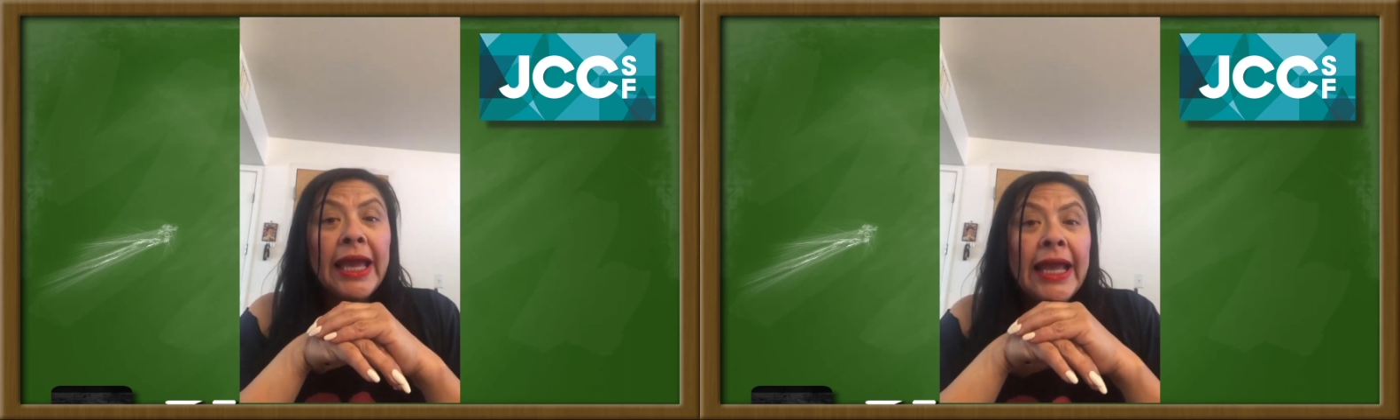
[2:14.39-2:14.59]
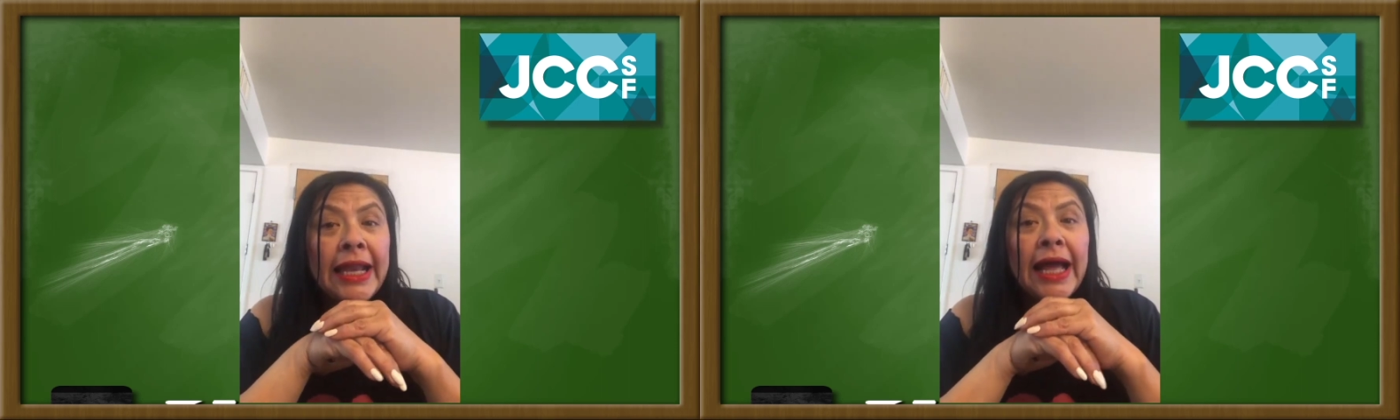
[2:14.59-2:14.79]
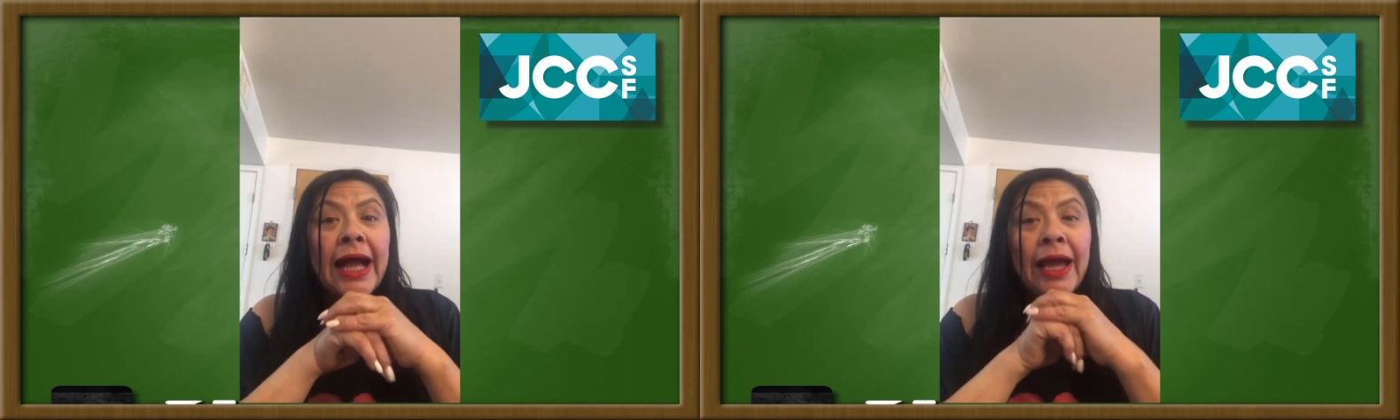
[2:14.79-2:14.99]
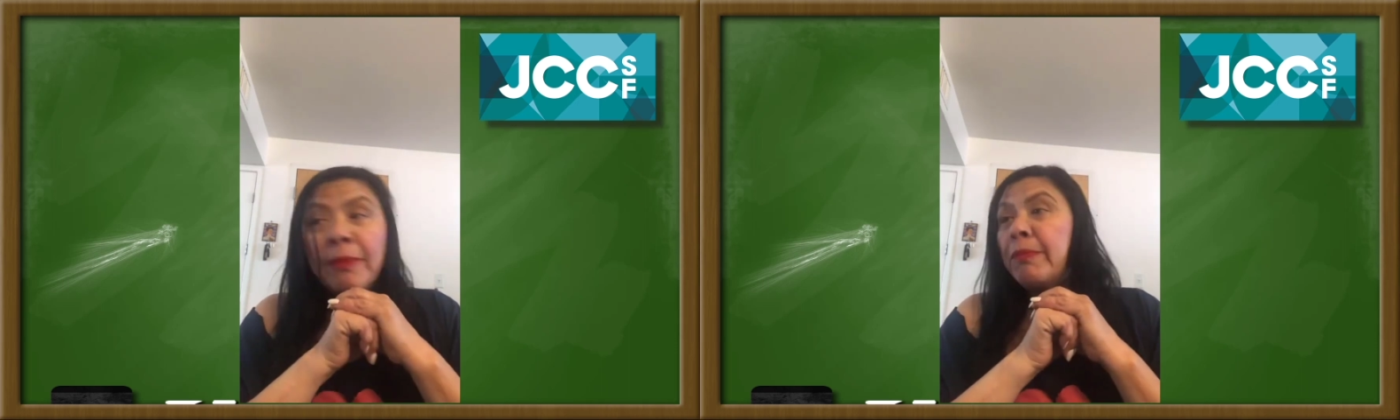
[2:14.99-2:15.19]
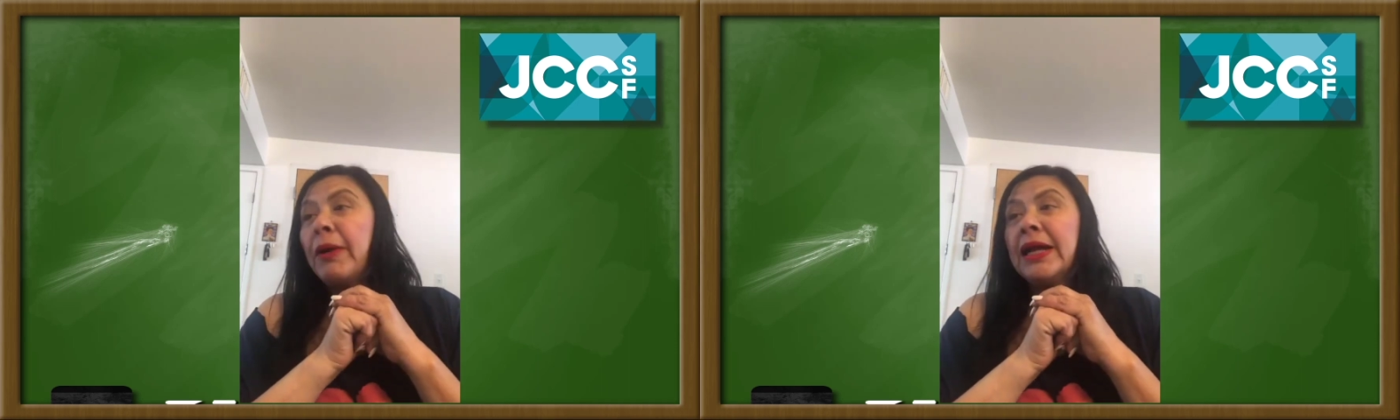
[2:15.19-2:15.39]
And
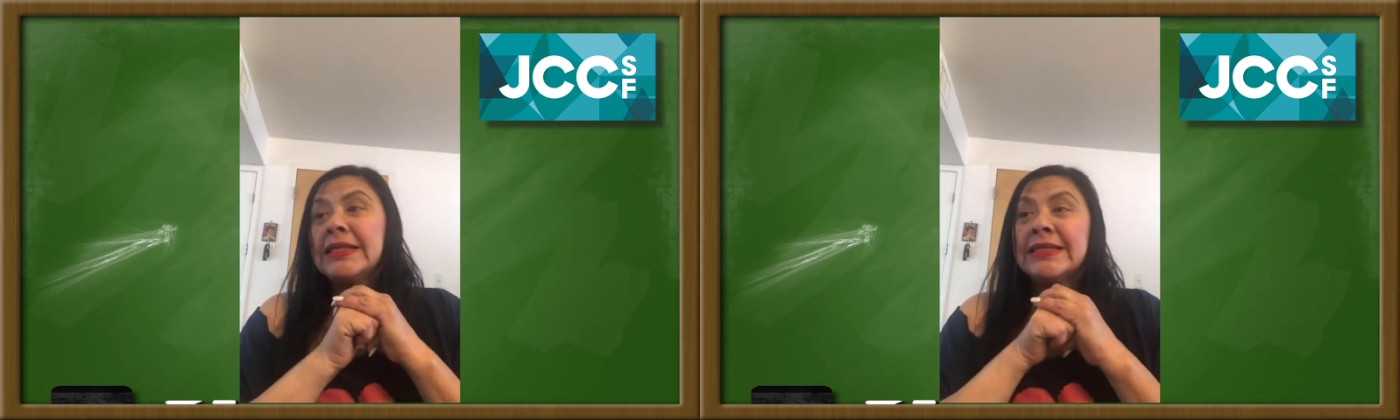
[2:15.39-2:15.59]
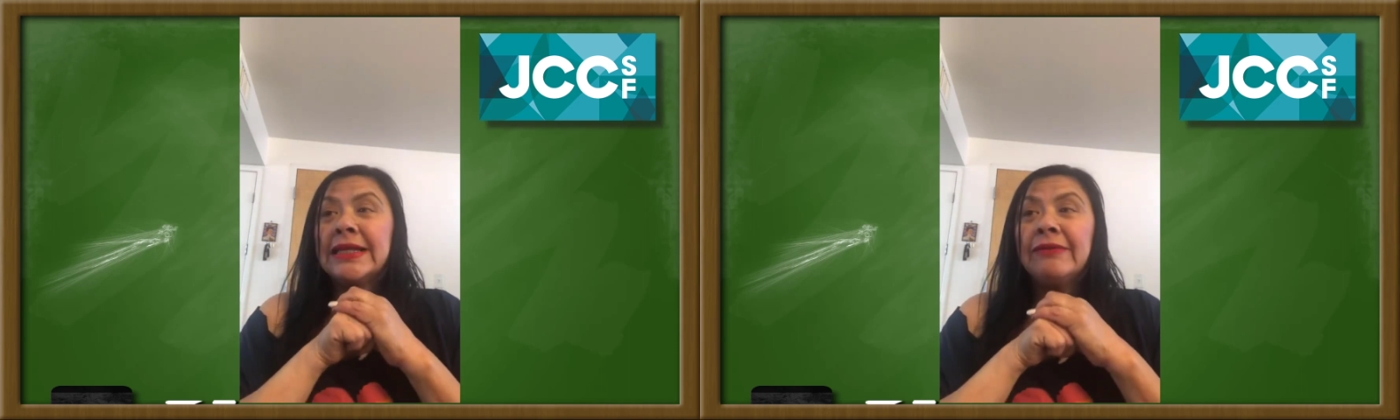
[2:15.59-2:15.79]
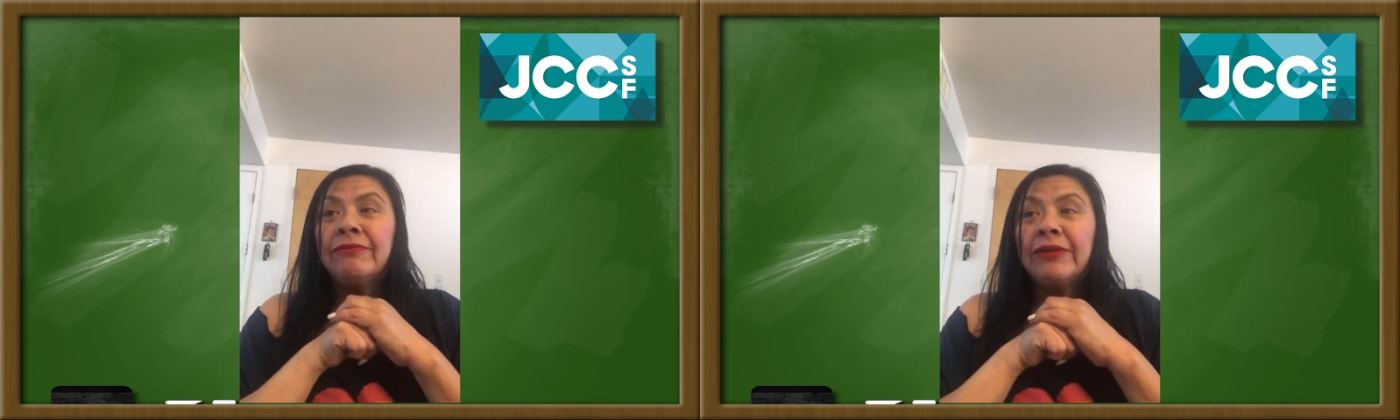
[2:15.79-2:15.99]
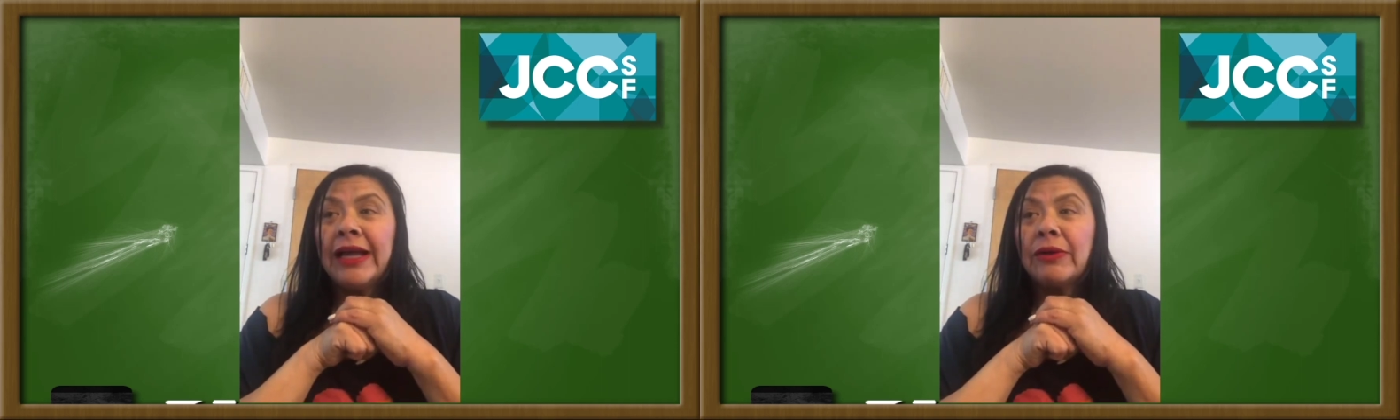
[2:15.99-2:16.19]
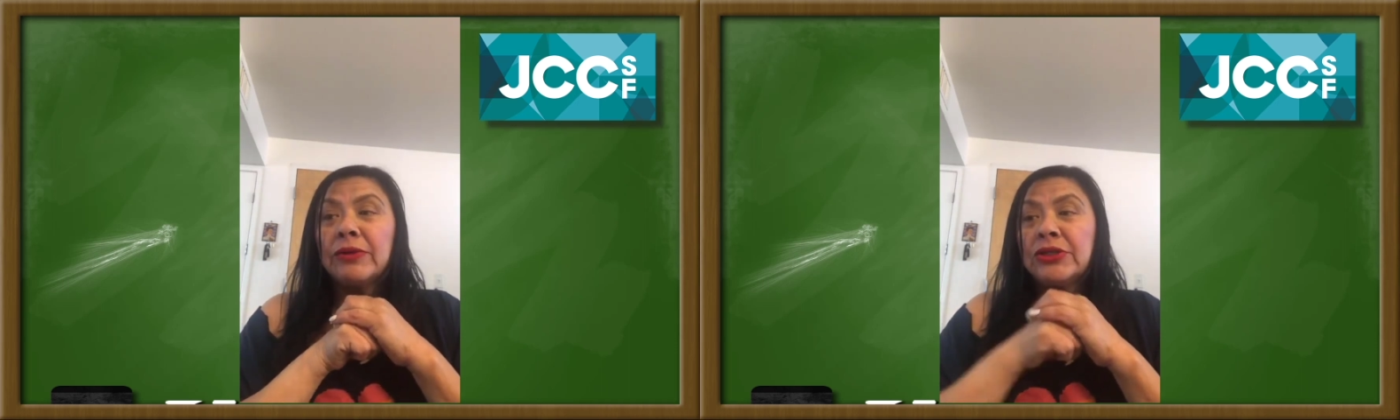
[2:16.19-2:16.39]
I brought some
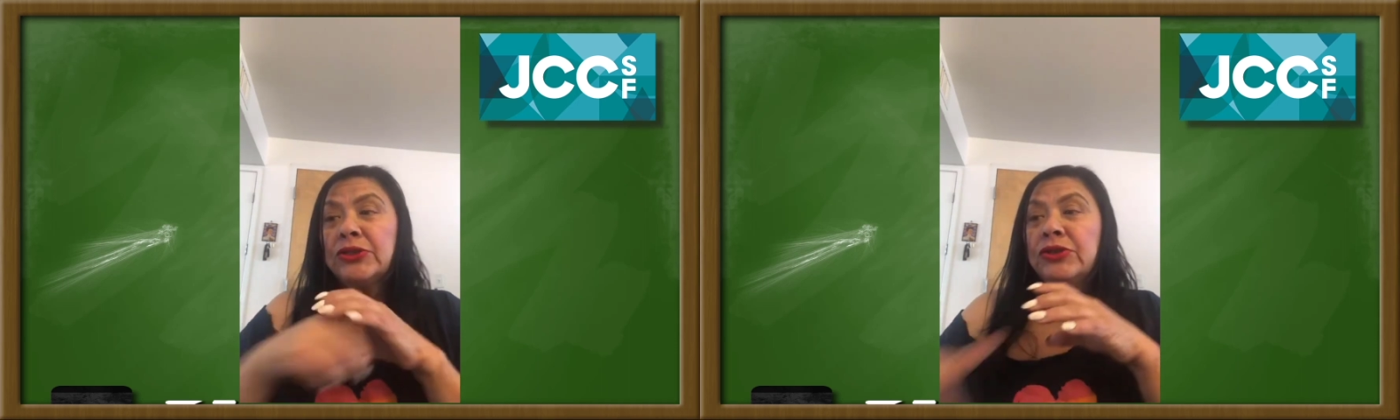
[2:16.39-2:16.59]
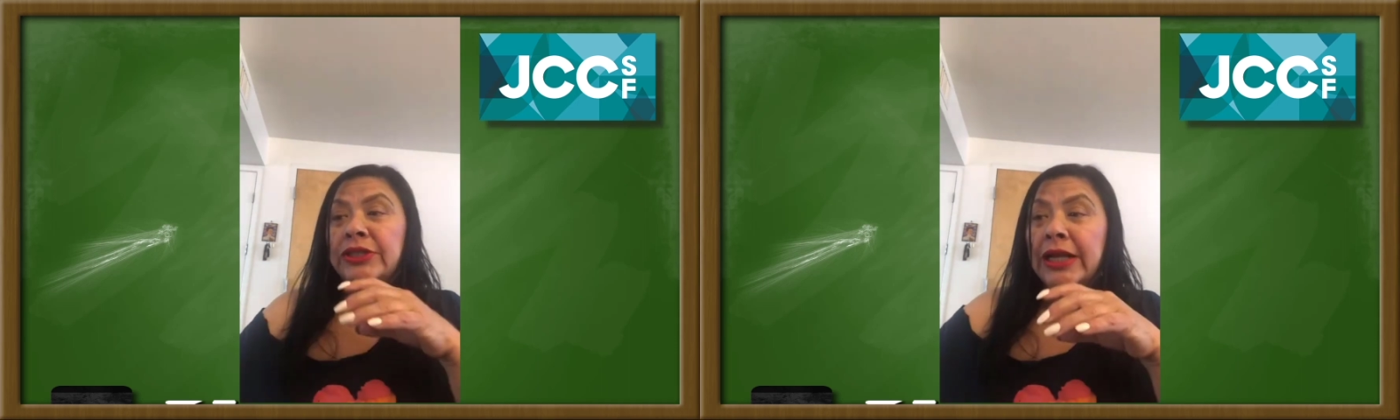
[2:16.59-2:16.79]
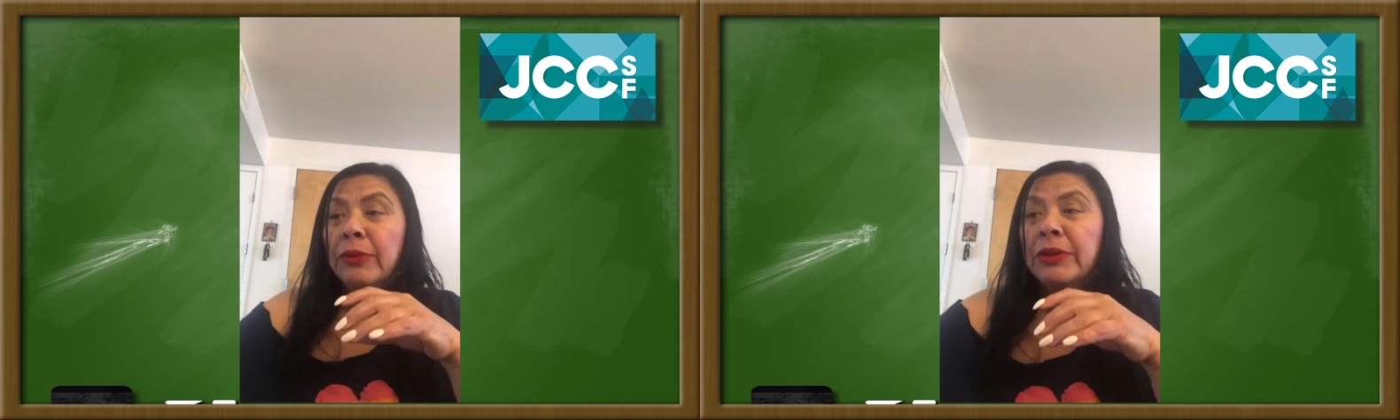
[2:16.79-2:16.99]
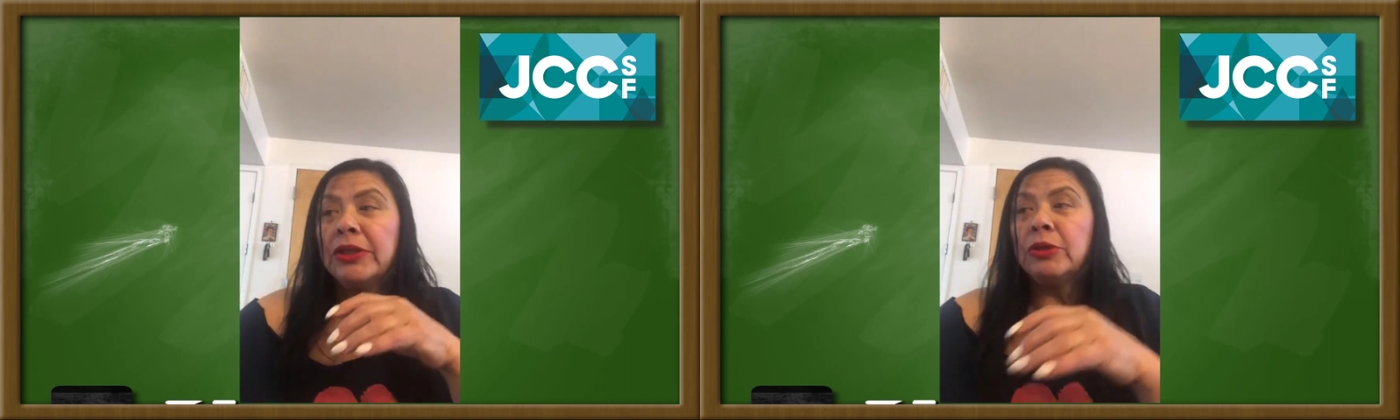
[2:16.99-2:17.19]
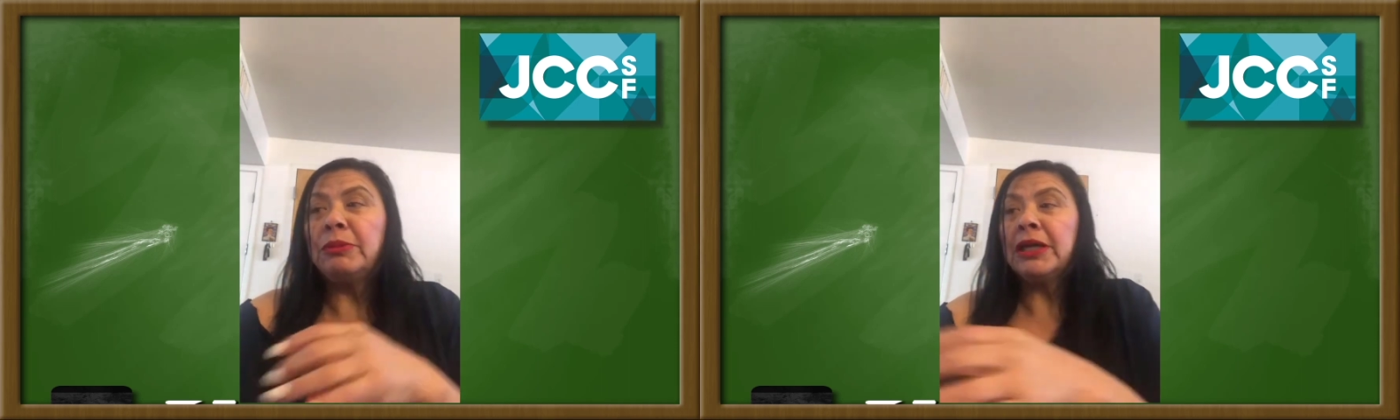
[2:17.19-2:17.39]
flowers to share
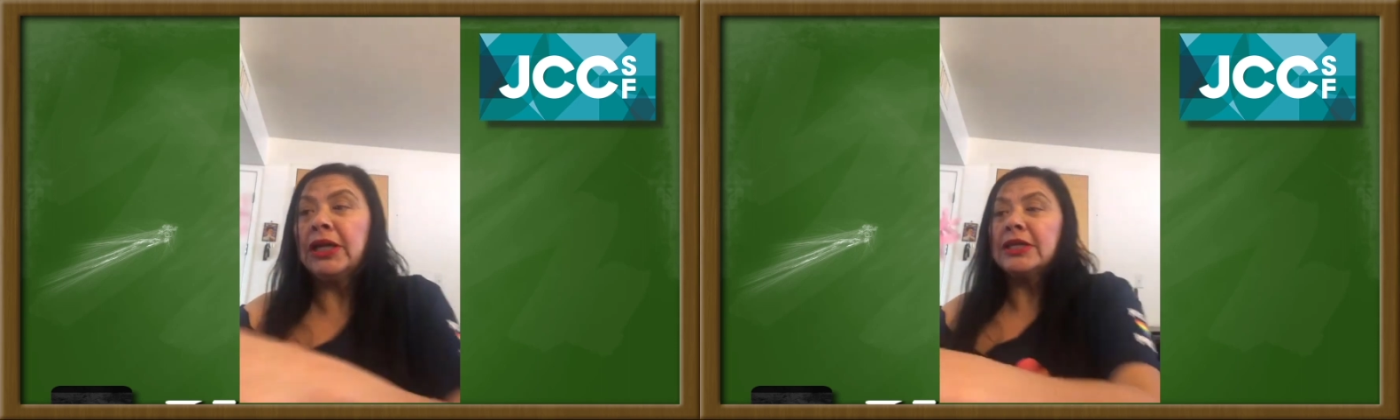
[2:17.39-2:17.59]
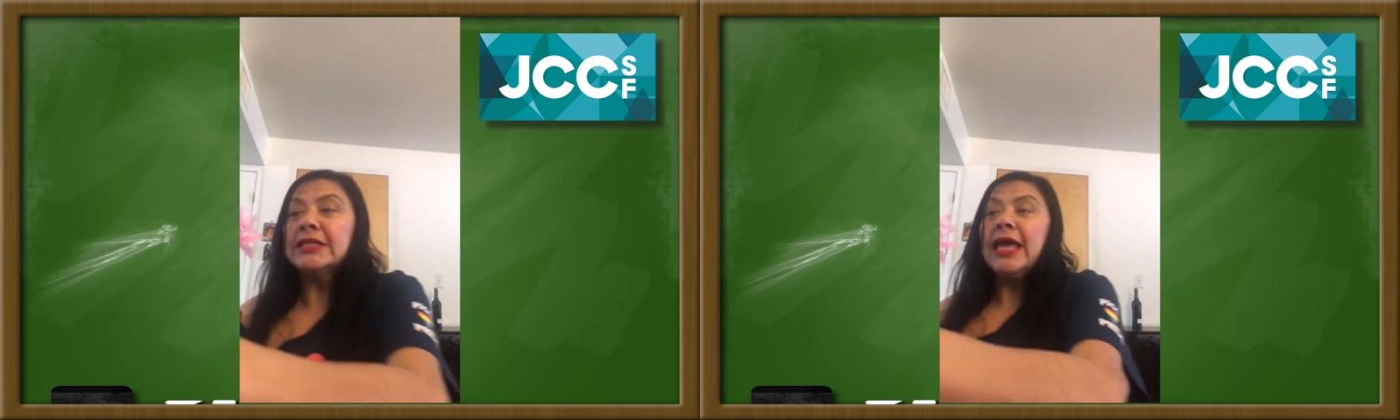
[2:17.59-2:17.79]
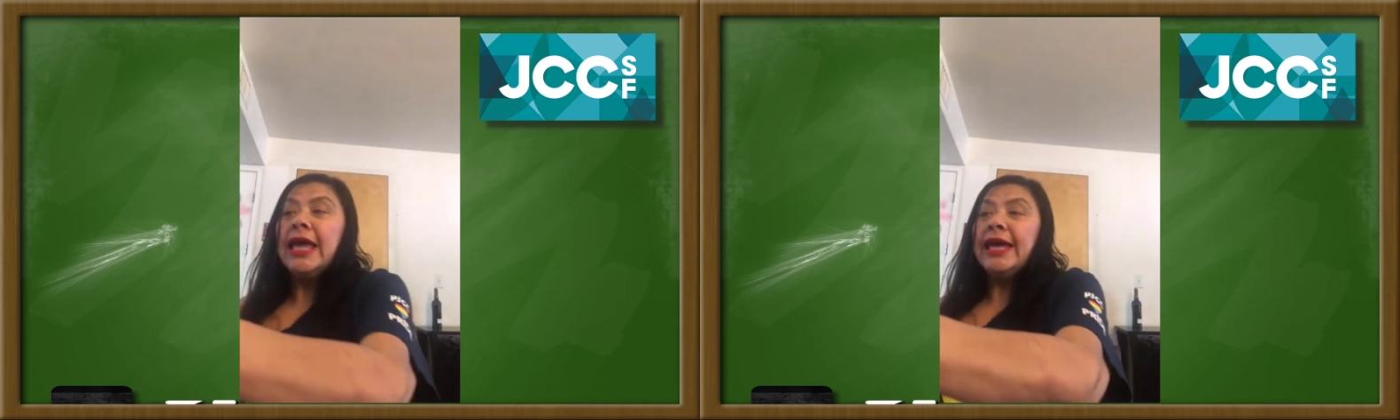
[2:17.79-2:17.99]
with you because